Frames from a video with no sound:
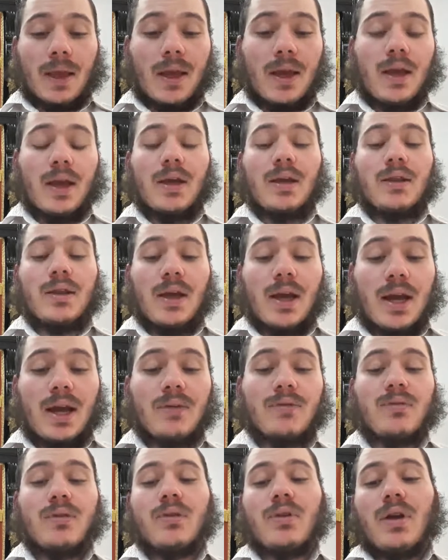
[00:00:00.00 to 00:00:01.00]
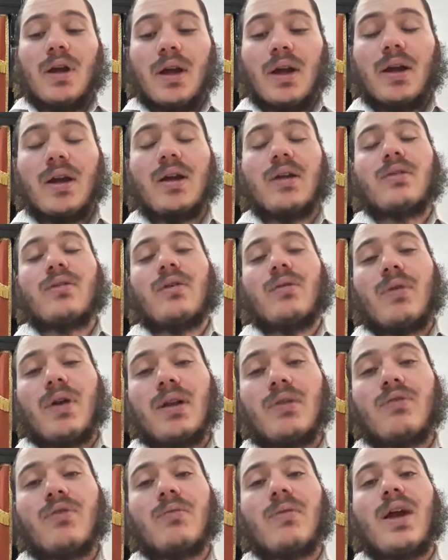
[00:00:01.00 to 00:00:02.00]
And after that,
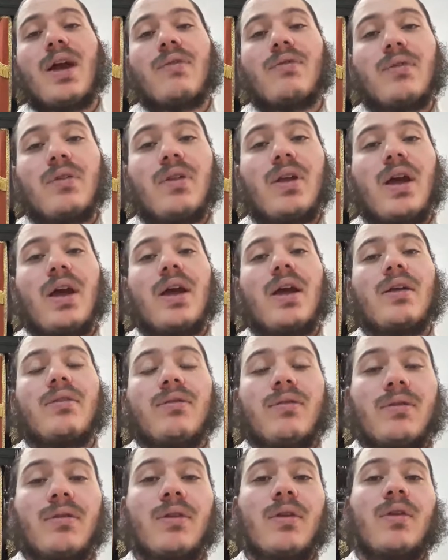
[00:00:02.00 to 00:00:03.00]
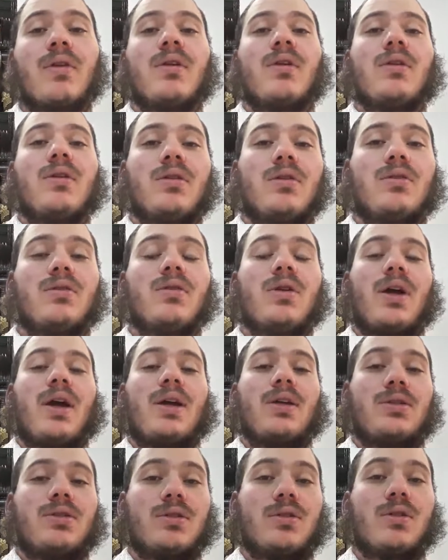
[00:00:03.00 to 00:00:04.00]
already from after that, he could
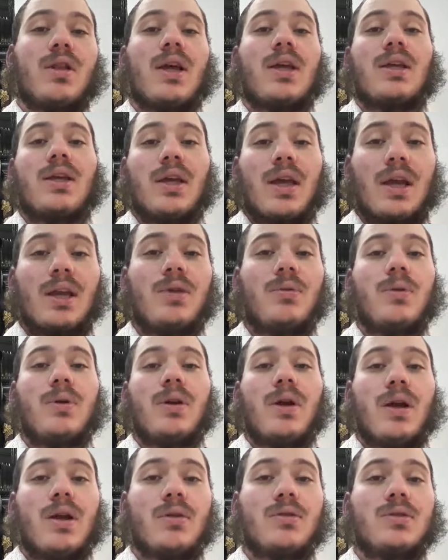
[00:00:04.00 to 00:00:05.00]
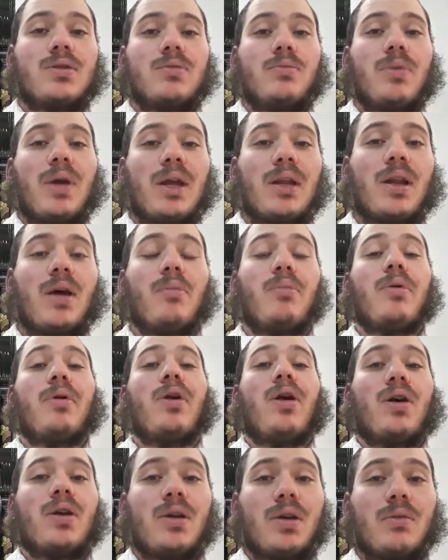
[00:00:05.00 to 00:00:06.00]
answer like anywhere else, bein
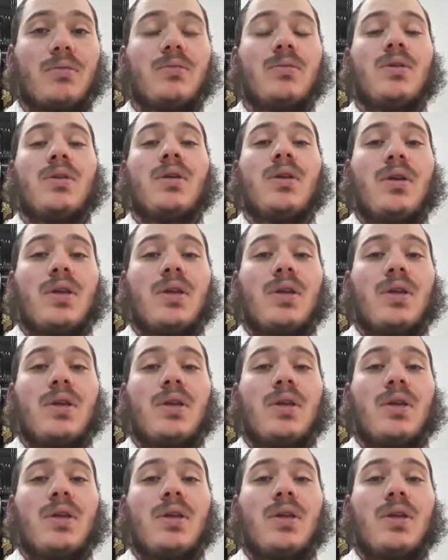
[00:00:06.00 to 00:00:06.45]
aparakim.